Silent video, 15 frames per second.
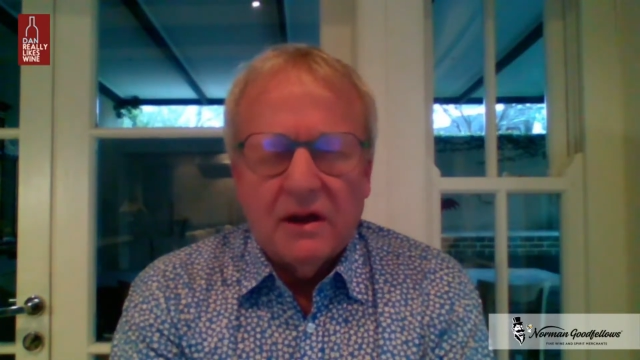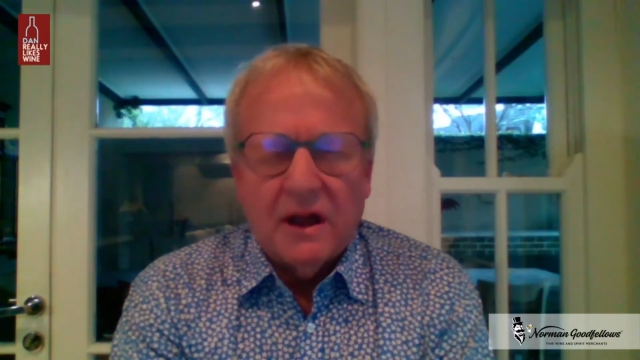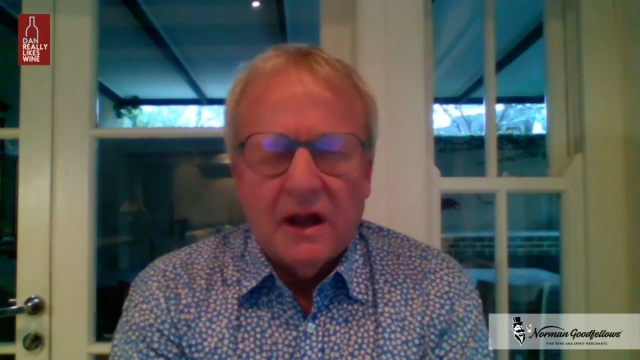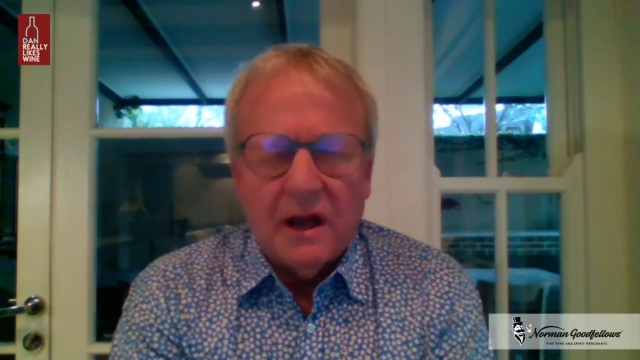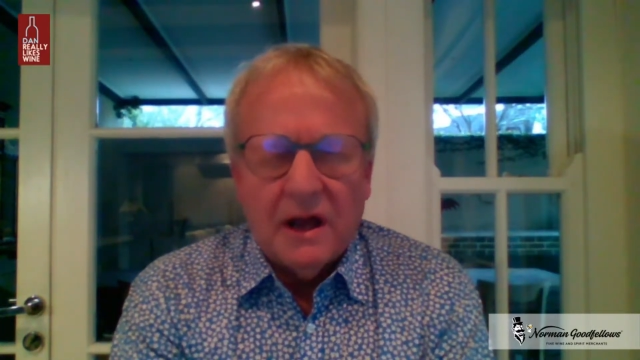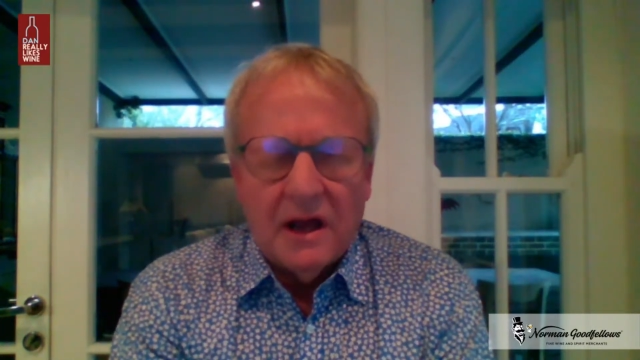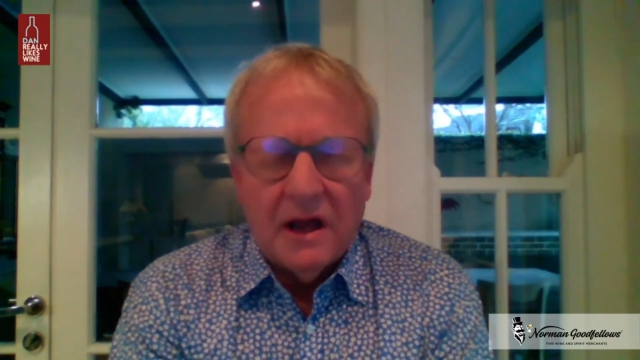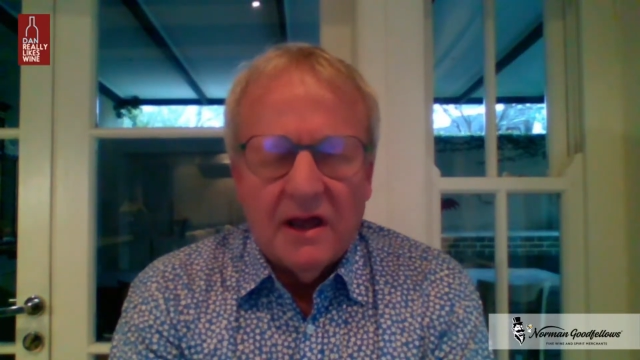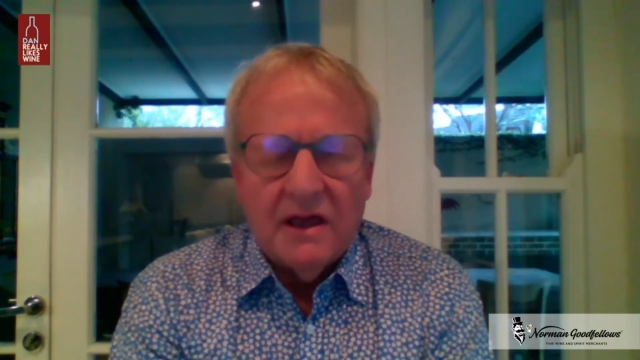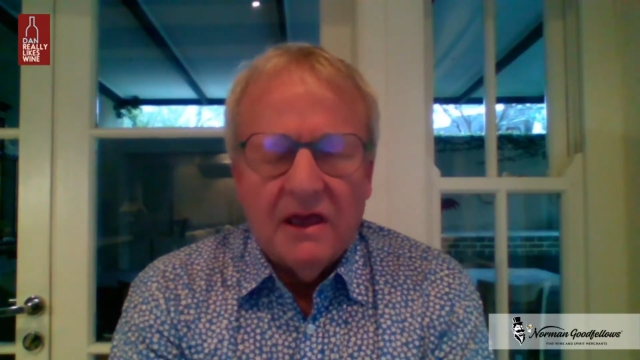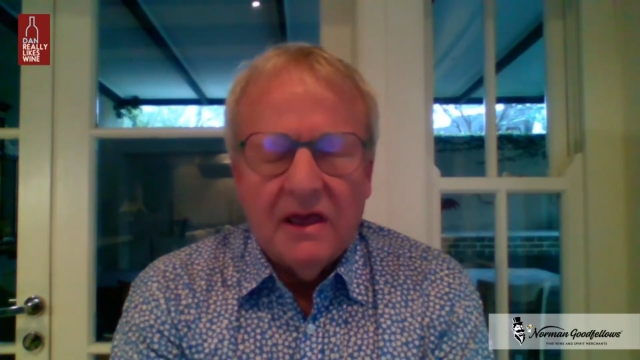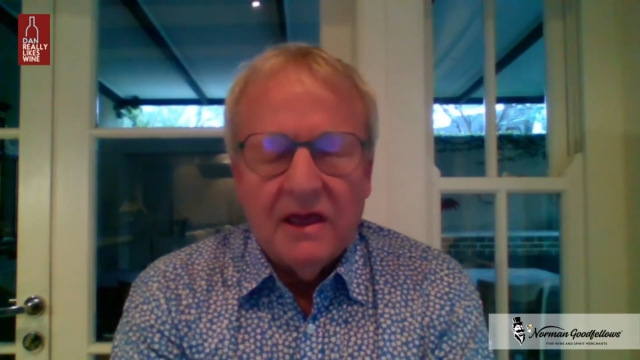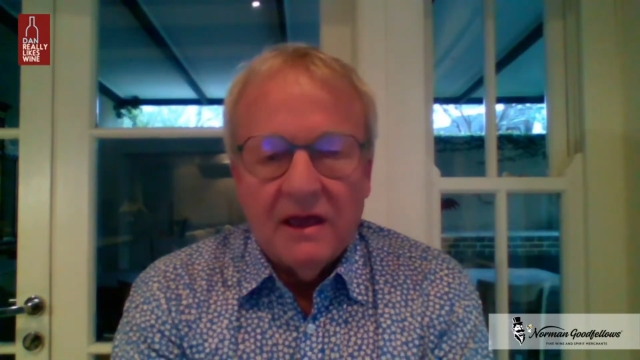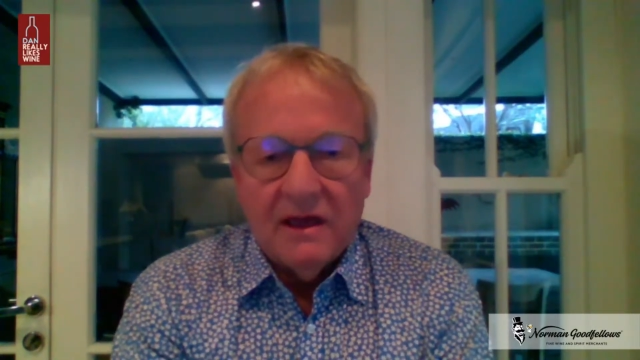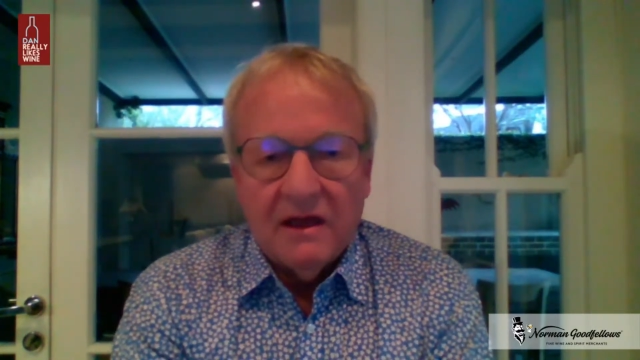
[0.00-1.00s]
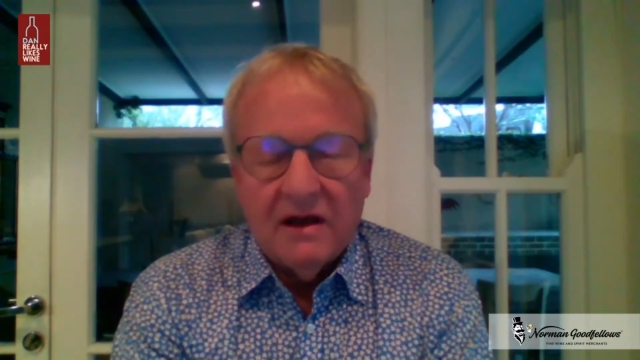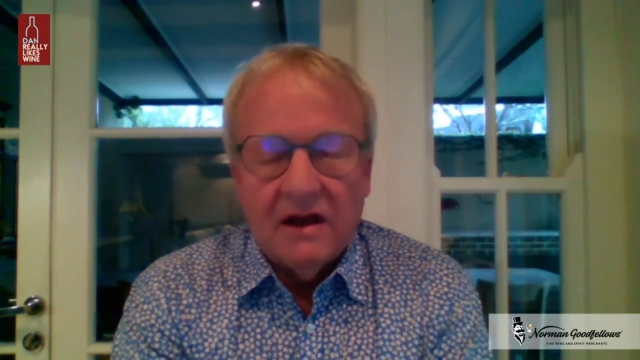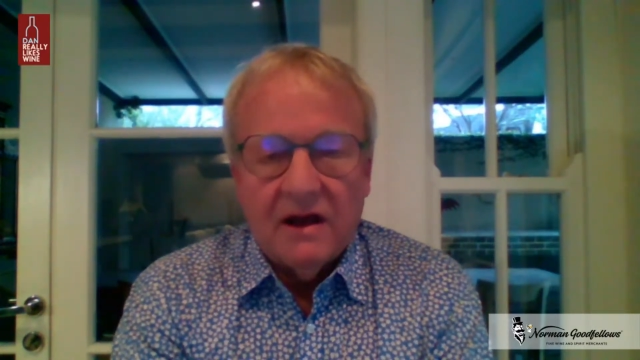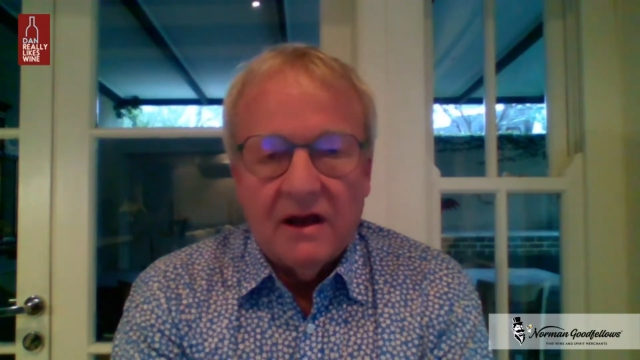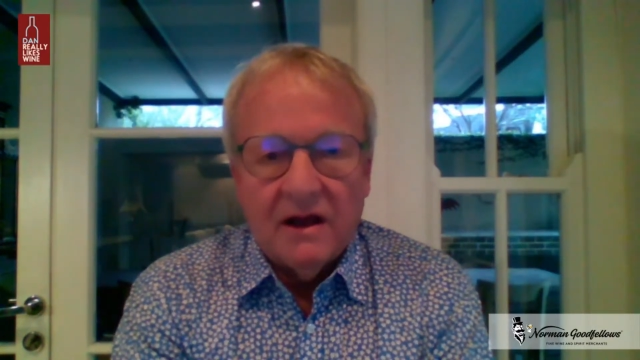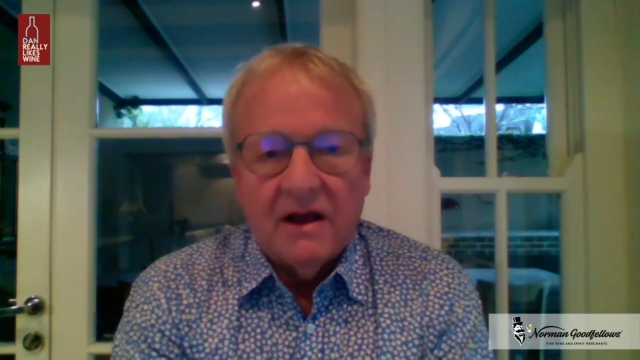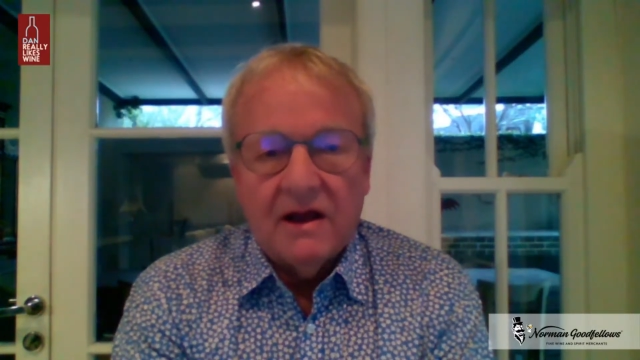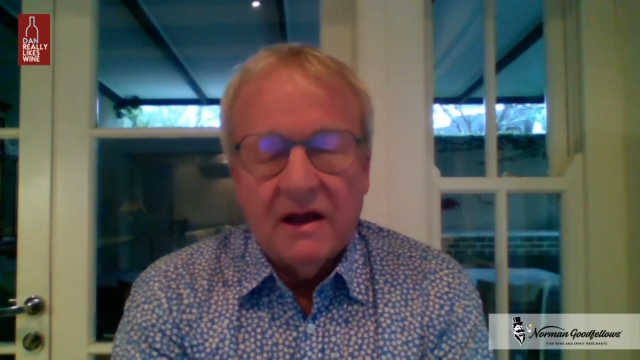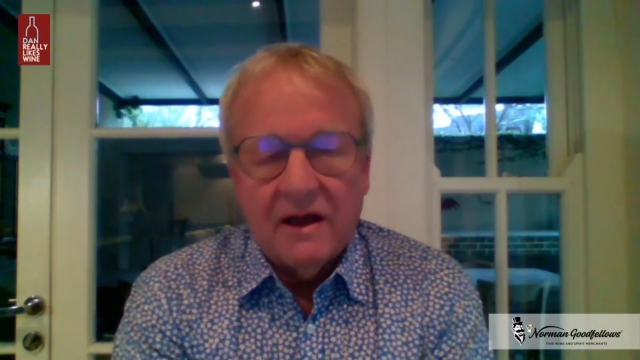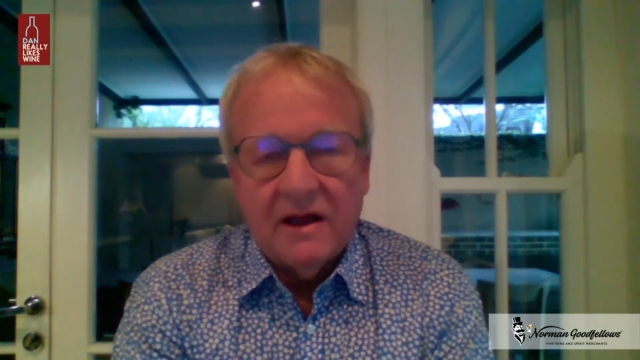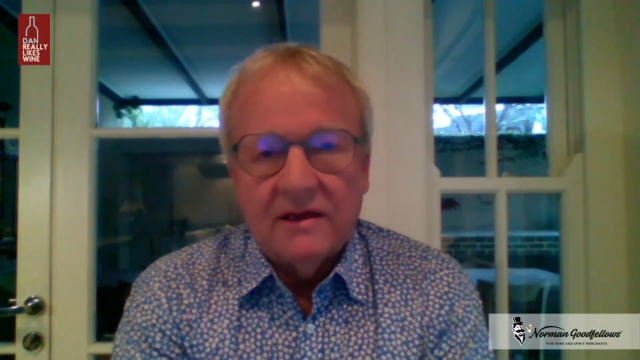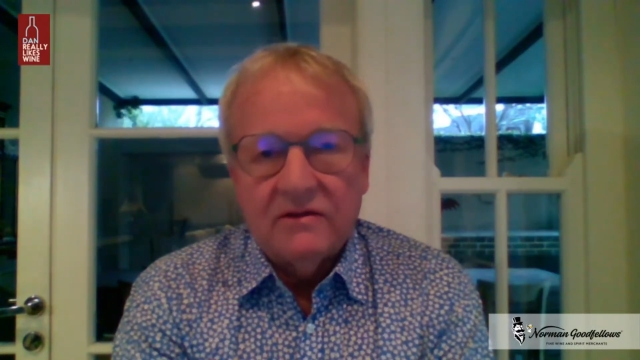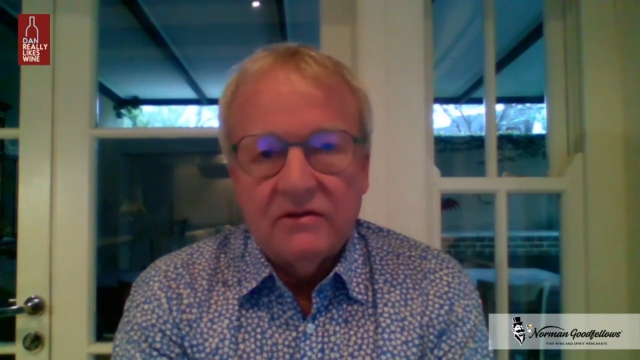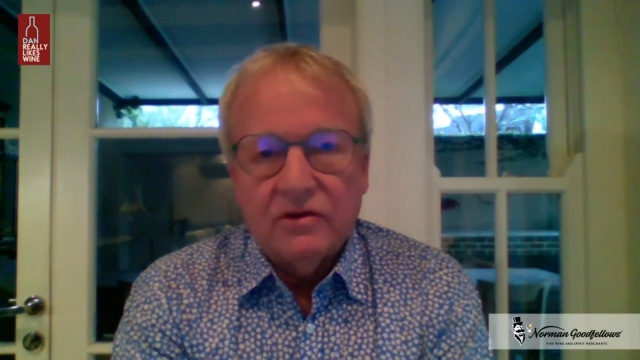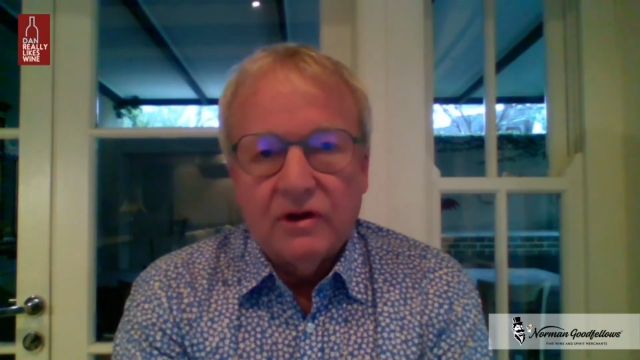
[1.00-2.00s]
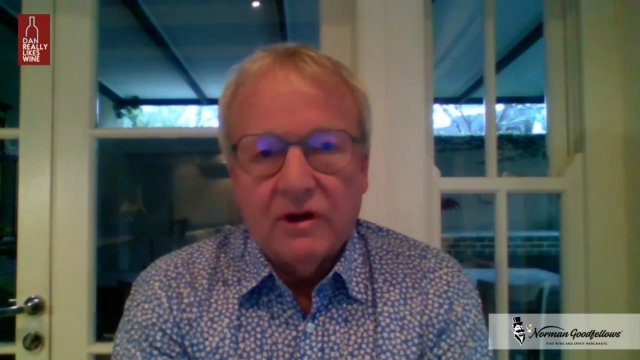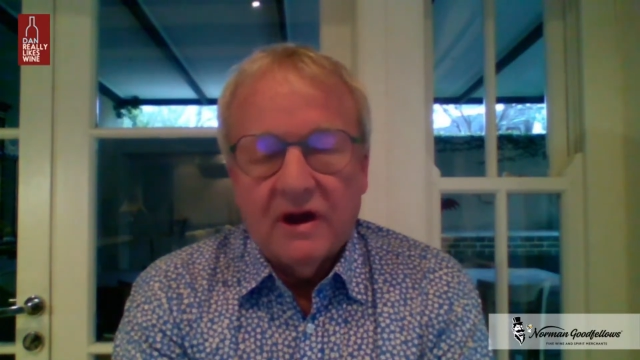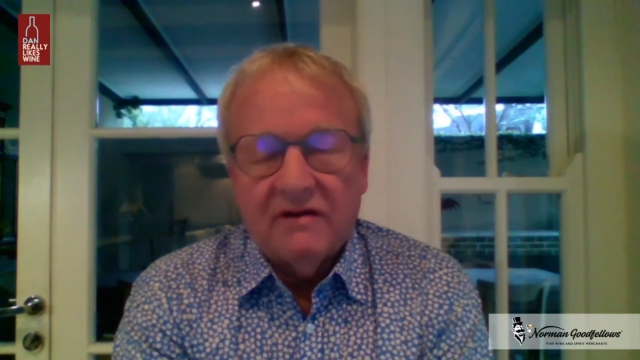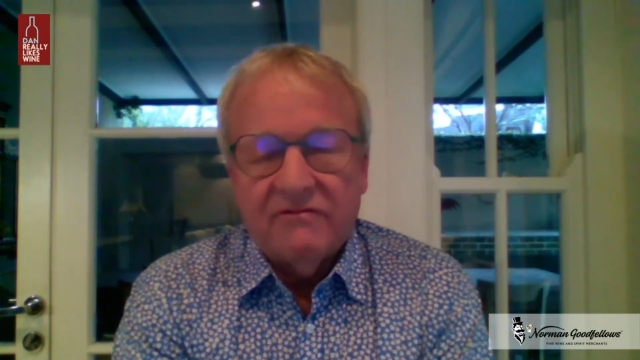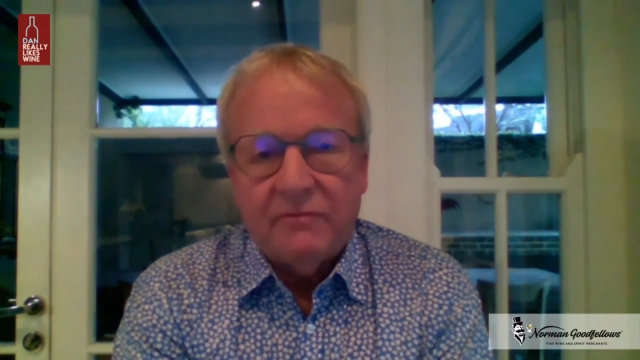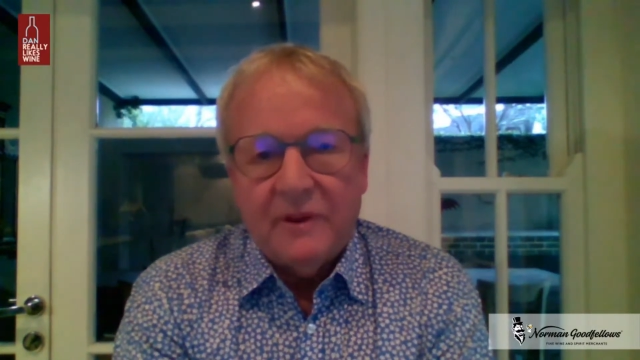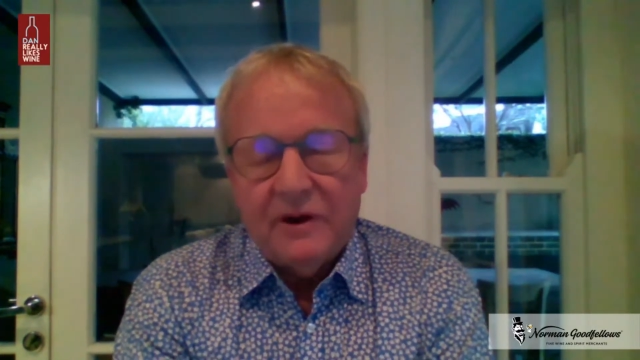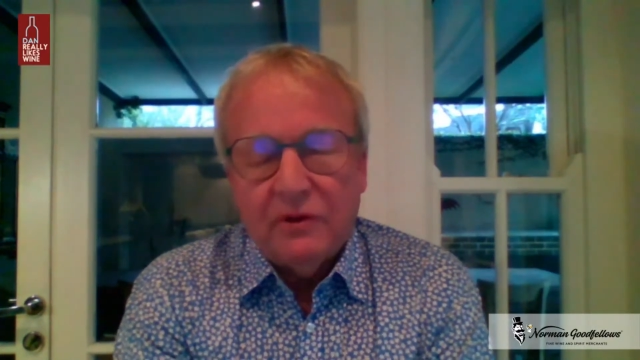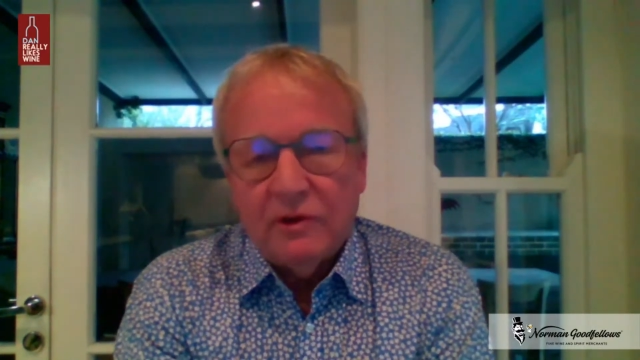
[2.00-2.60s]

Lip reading: I've been